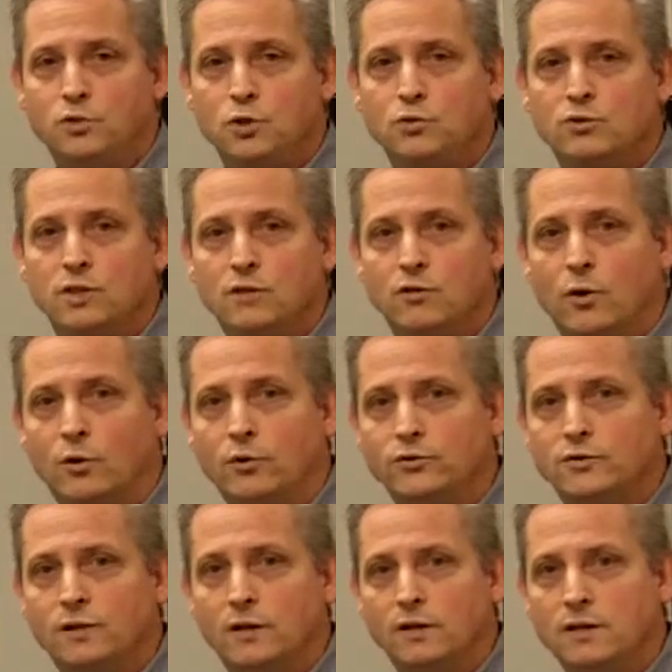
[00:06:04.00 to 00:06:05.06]
choosing
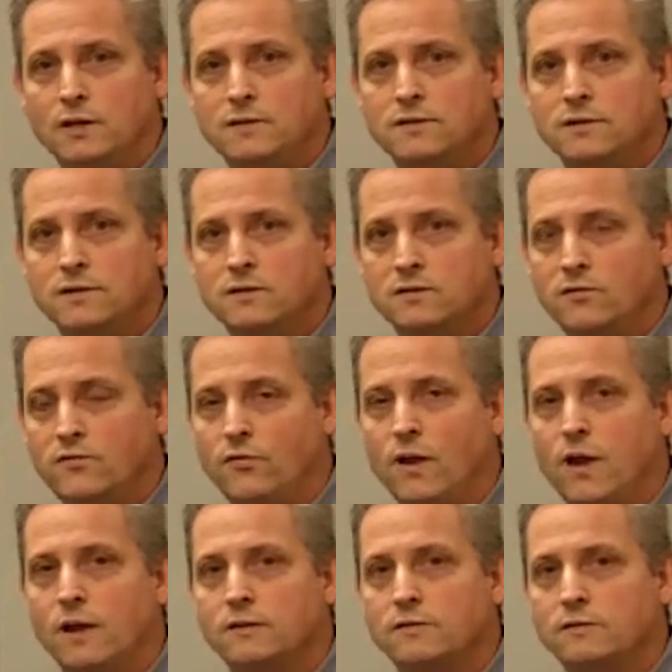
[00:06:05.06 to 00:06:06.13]
those heat sinks and
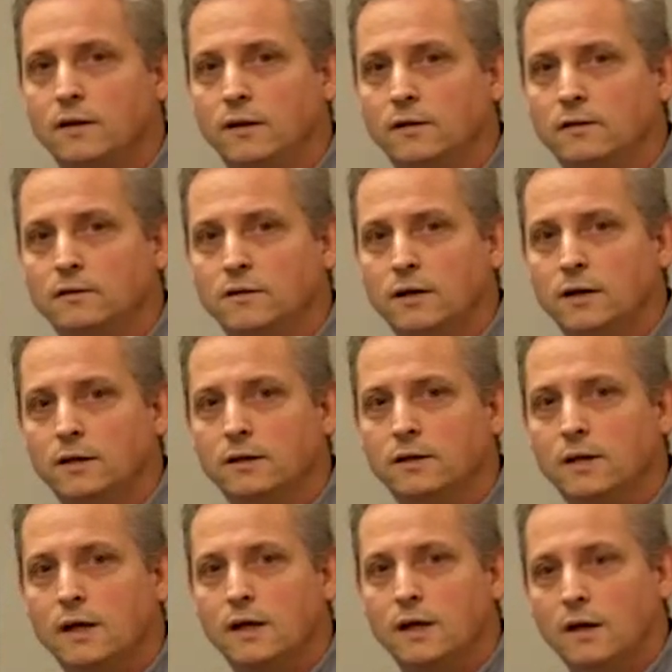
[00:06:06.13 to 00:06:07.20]
fans, and
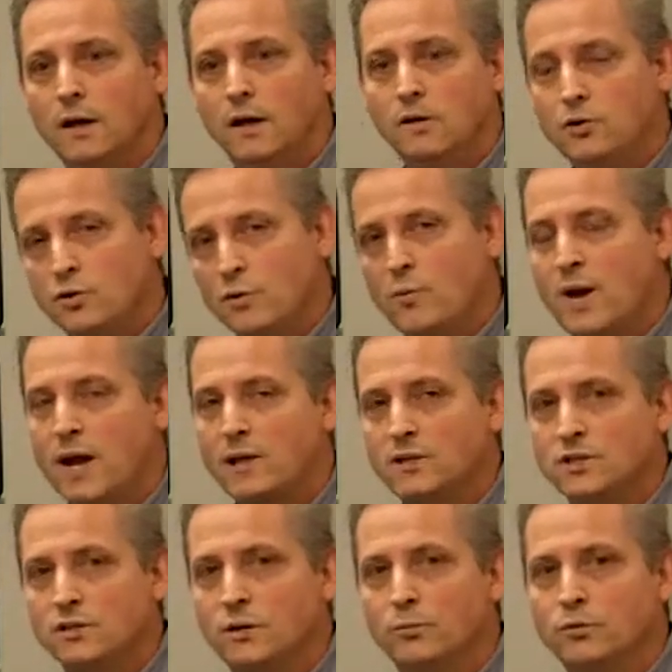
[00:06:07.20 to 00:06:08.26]
you can
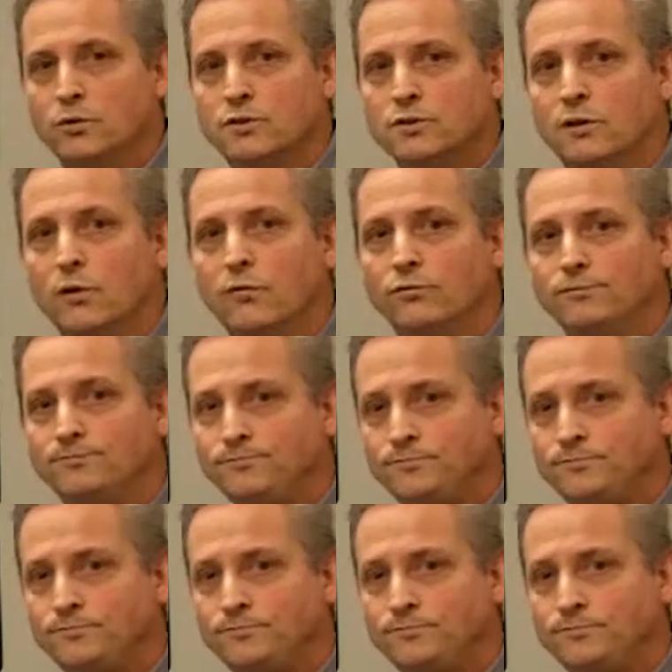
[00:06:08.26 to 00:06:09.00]
package it up yourself.